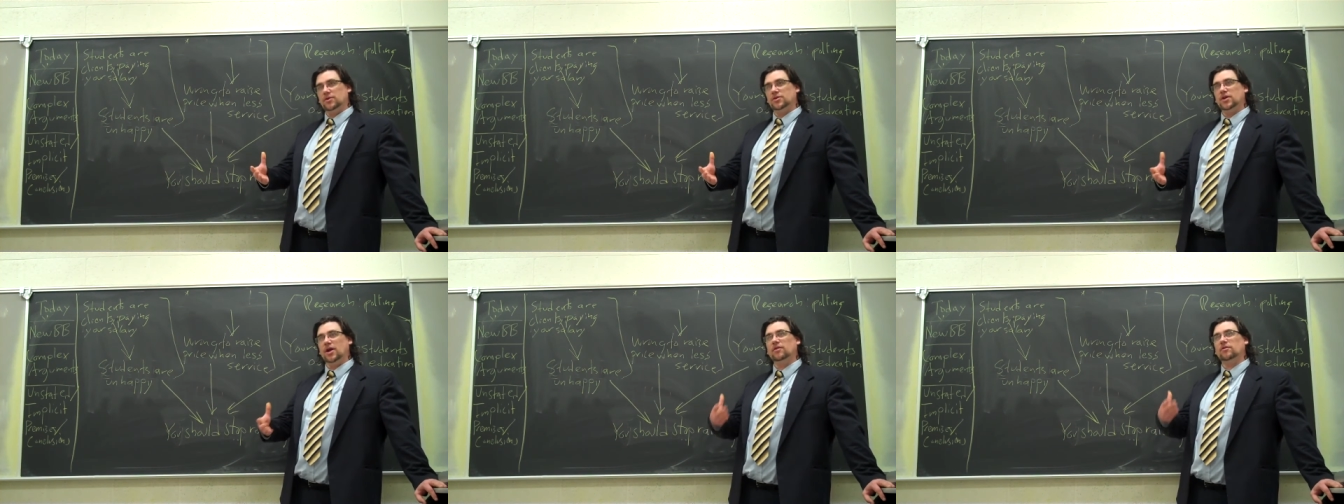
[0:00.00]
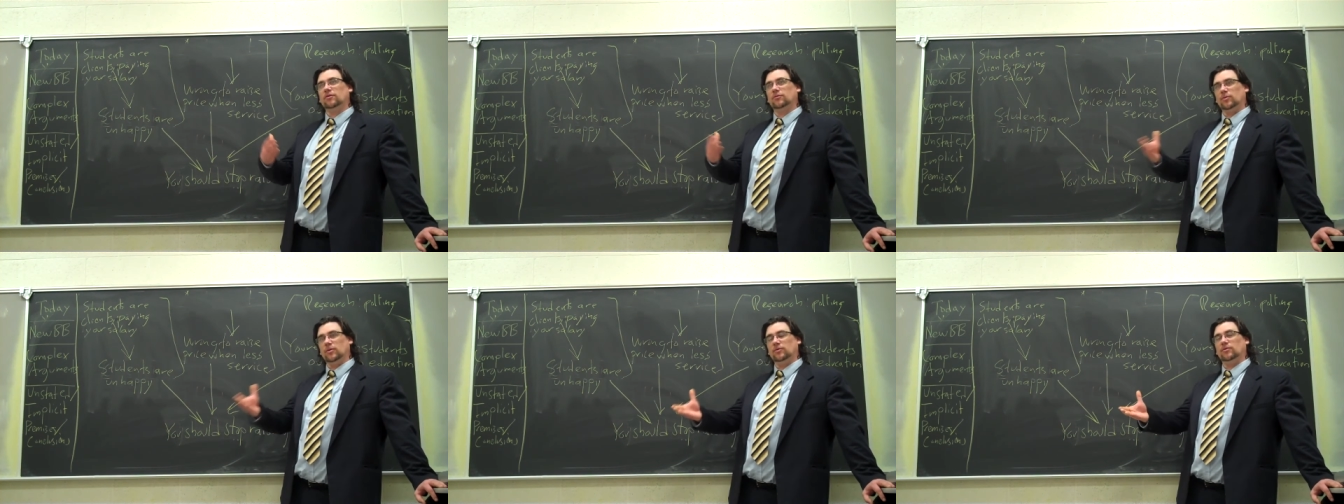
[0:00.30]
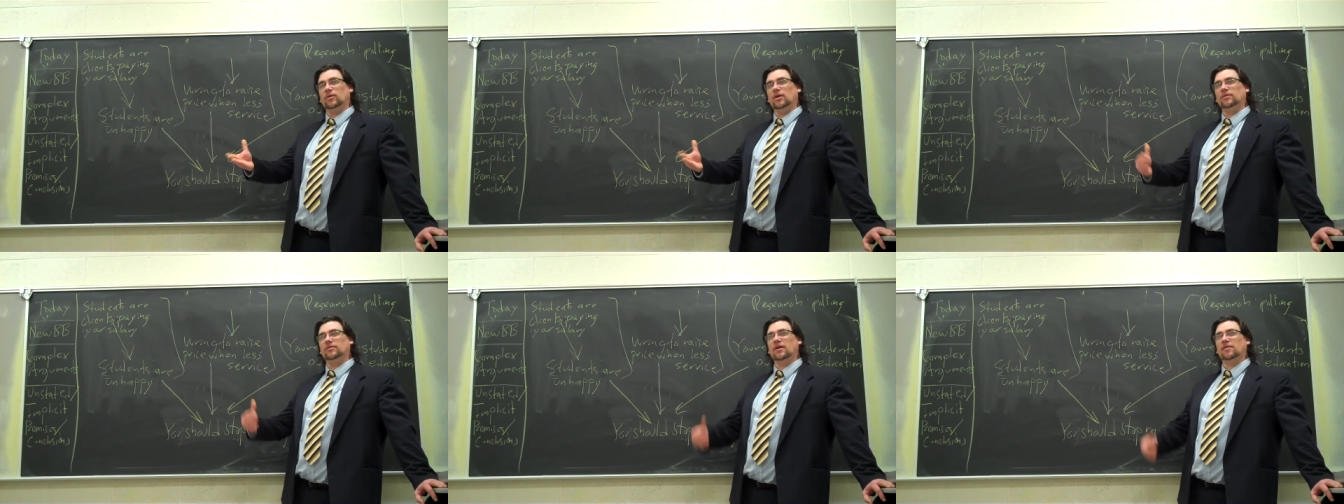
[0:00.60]
changes
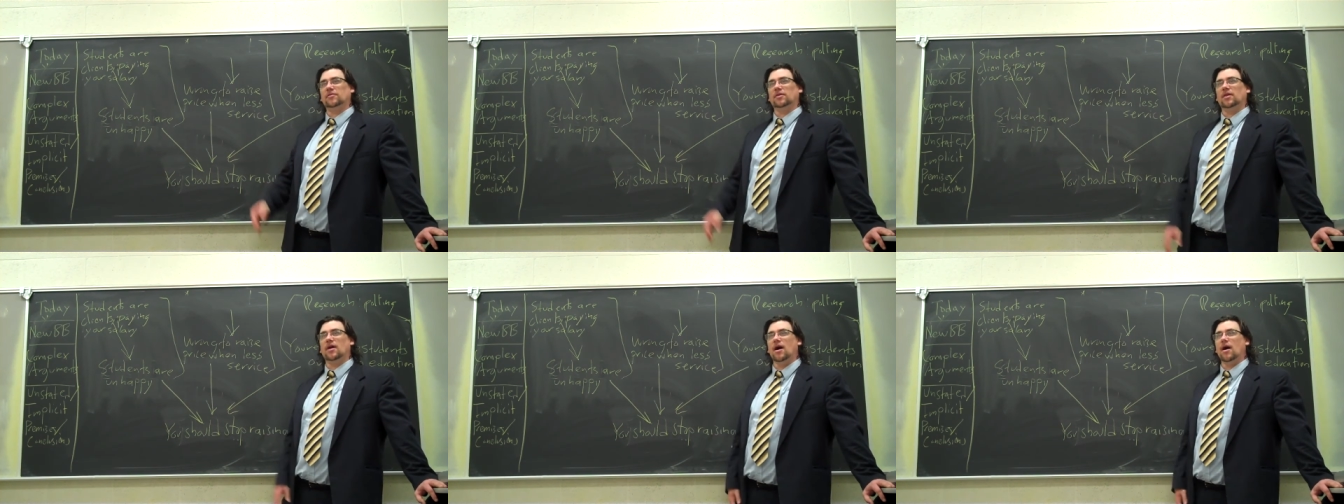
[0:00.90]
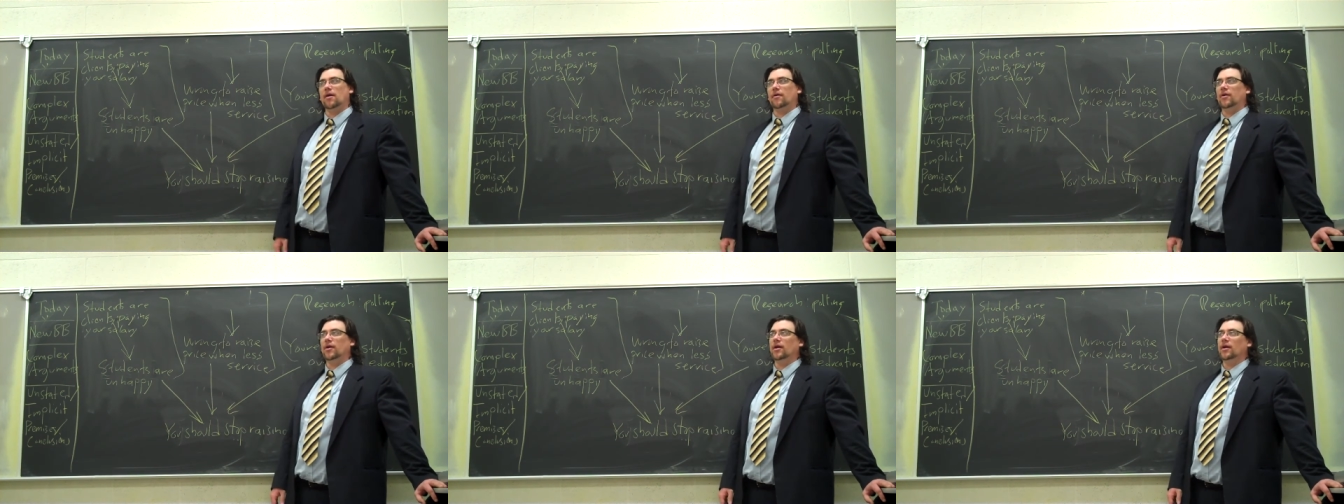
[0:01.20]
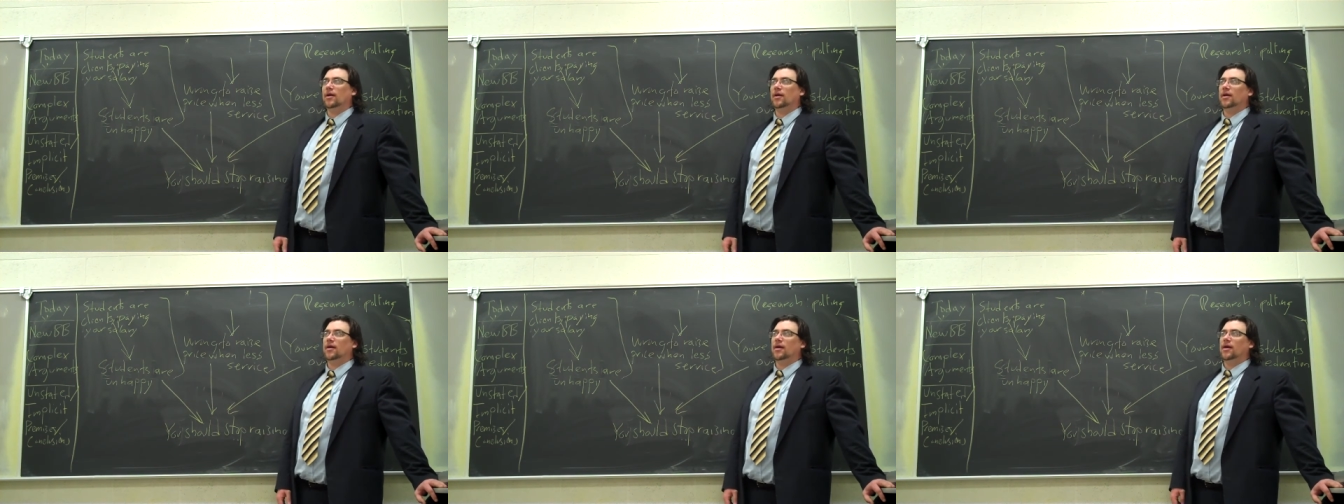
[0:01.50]
was let's have a lottery.
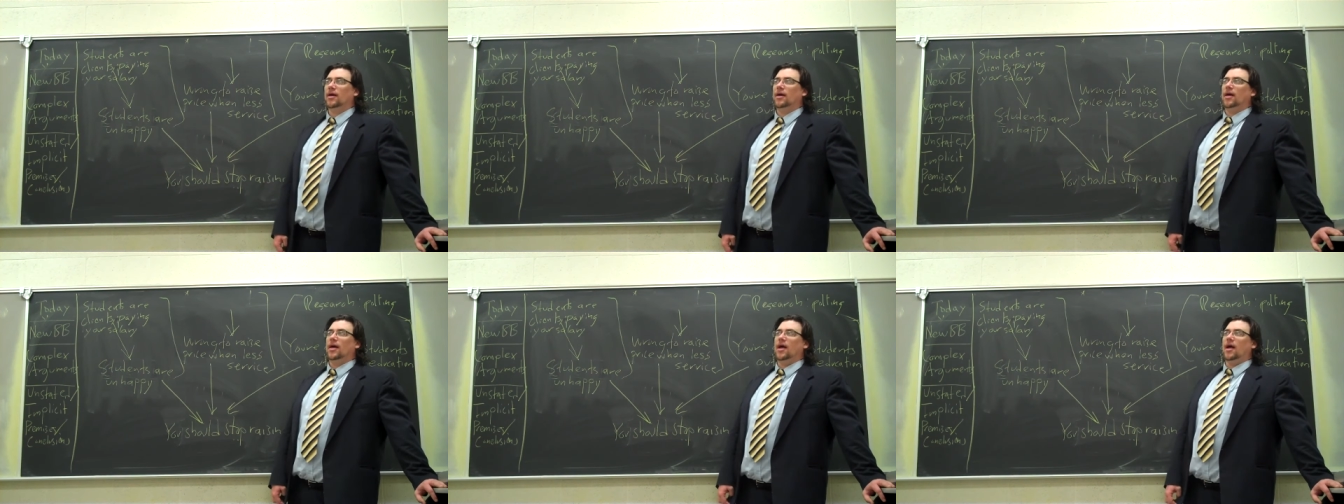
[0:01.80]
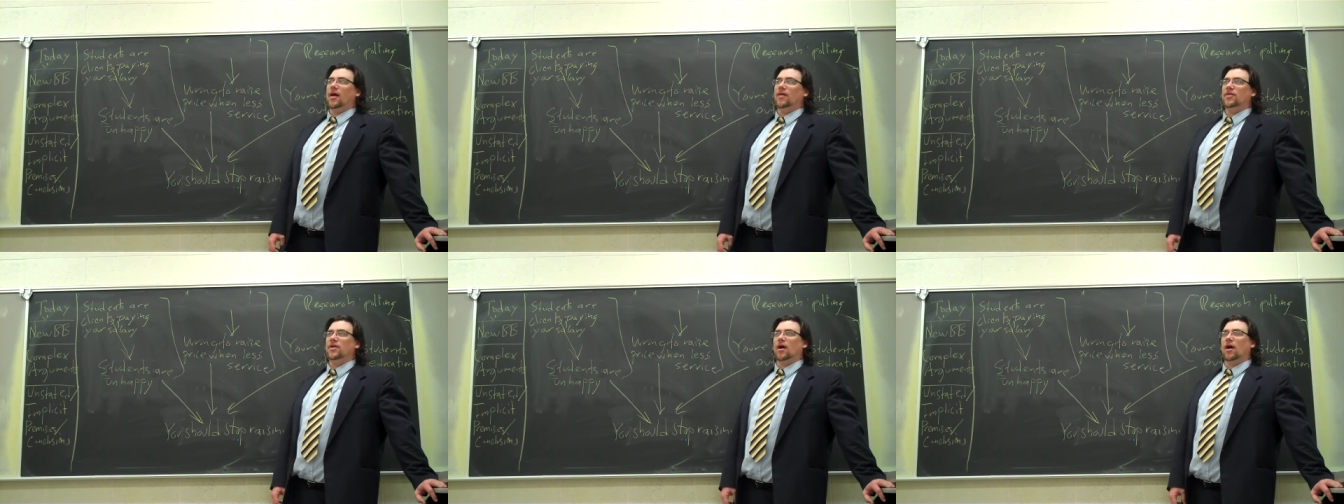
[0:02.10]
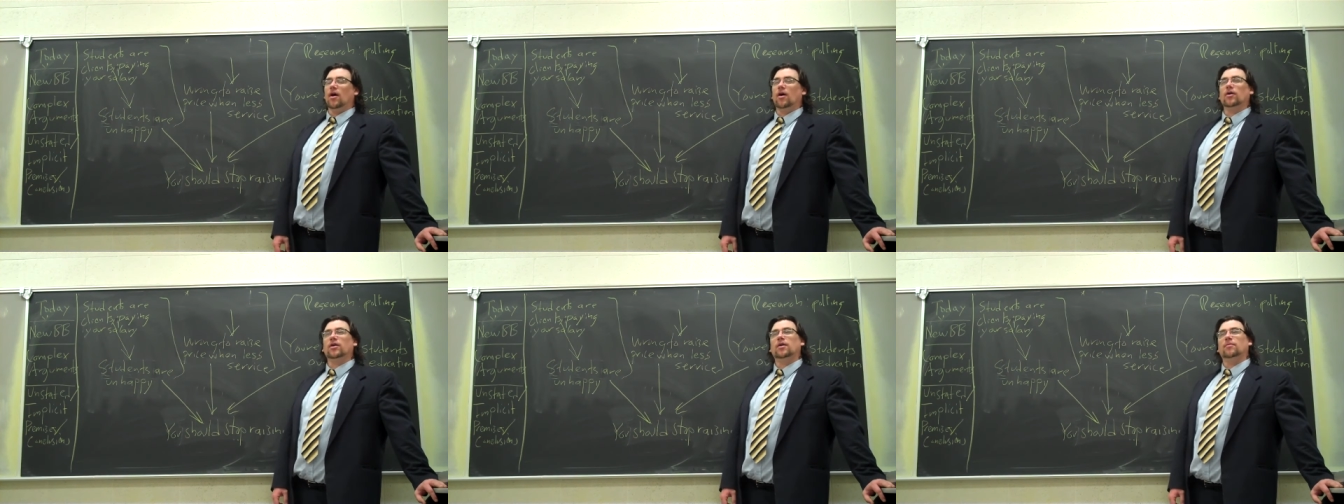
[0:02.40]
And the
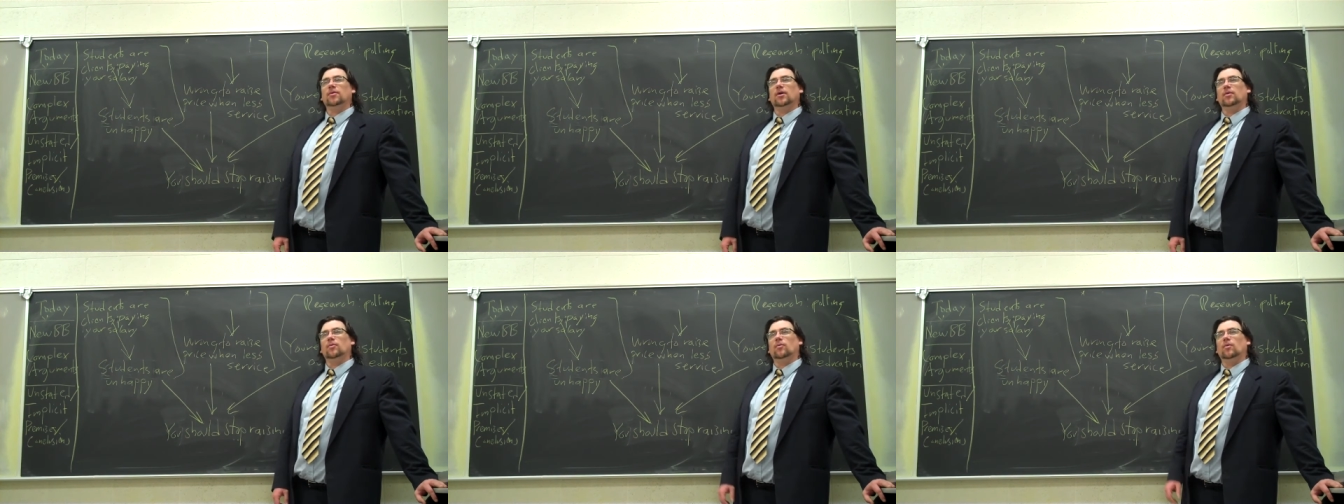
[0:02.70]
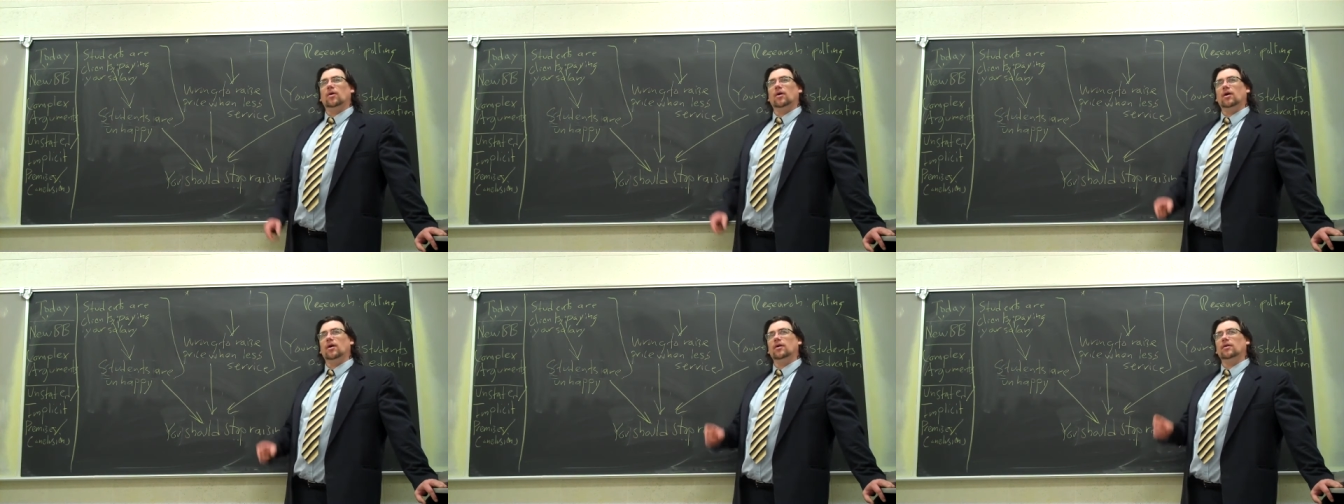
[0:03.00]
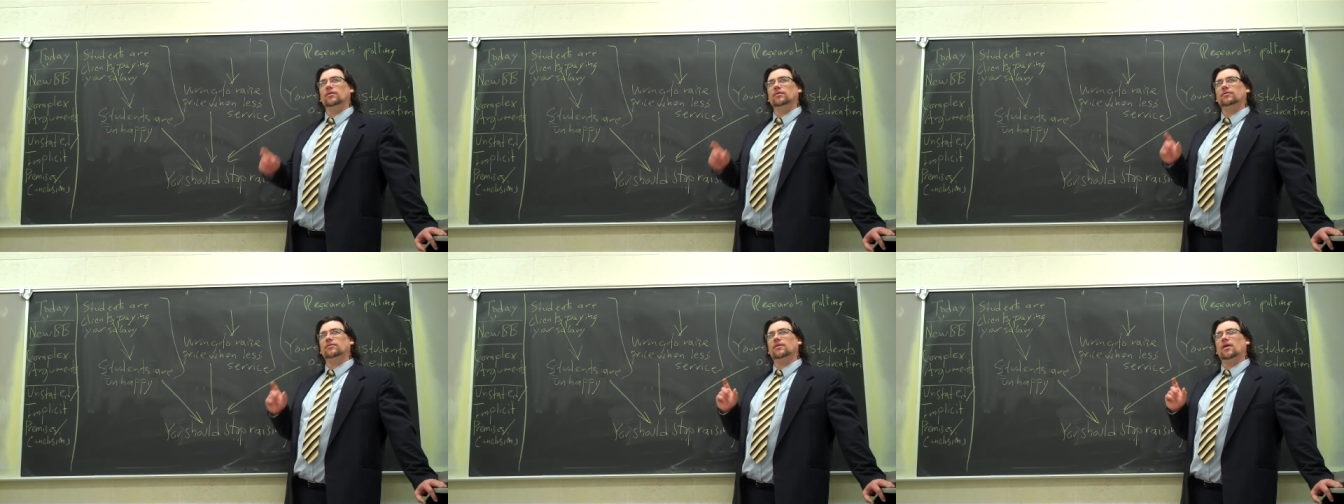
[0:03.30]
argument
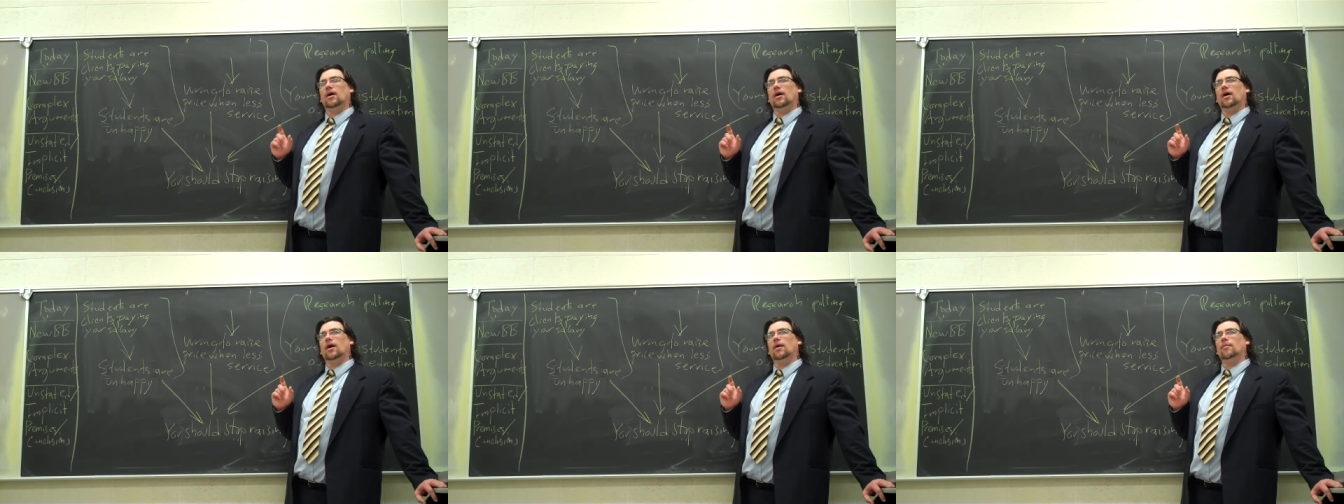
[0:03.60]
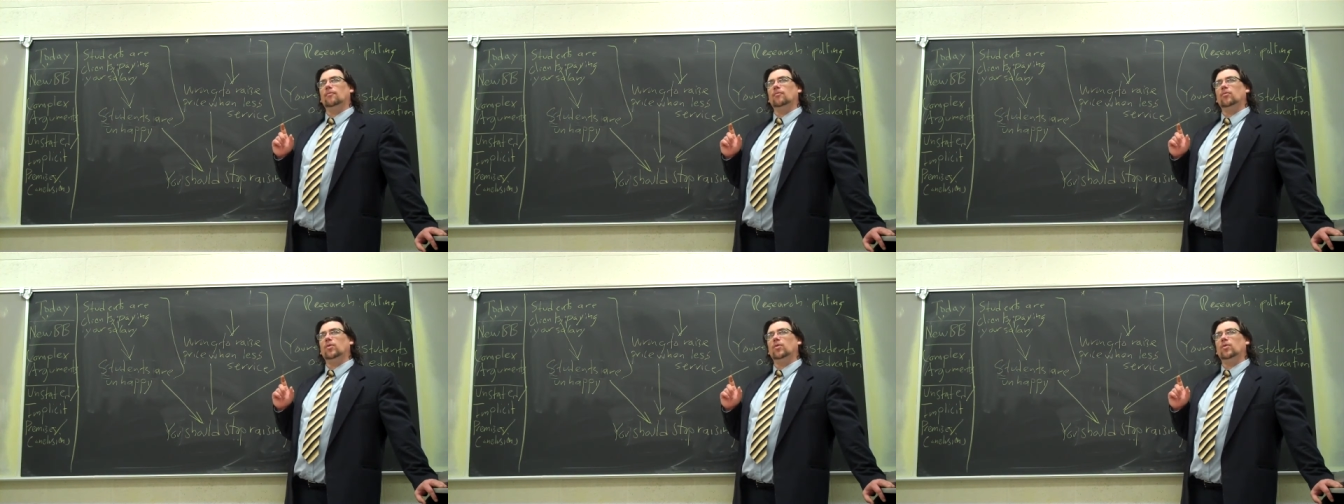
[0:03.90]
was uh,